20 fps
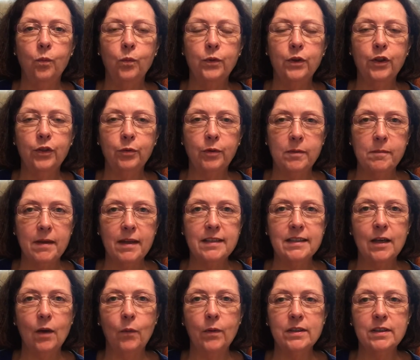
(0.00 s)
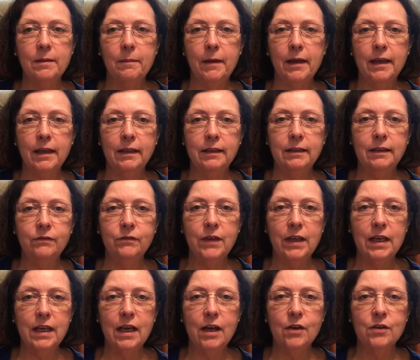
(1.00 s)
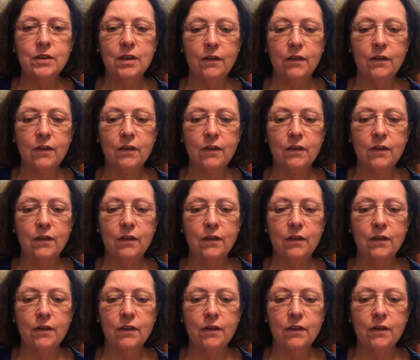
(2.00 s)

The 3 months I wasn't making videos,